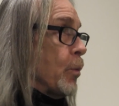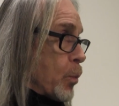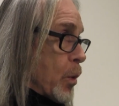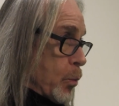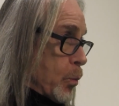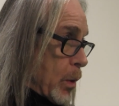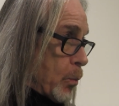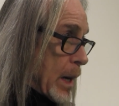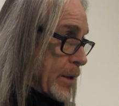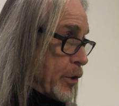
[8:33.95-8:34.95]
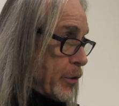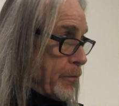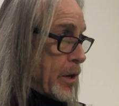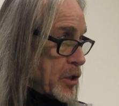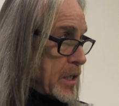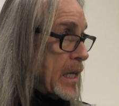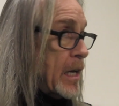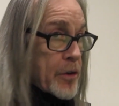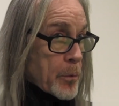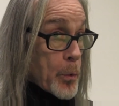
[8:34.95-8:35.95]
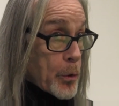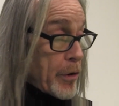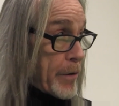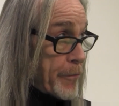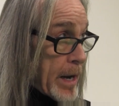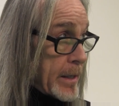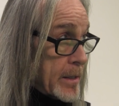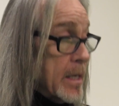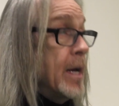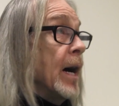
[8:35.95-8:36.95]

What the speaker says: went to university together and were great friends.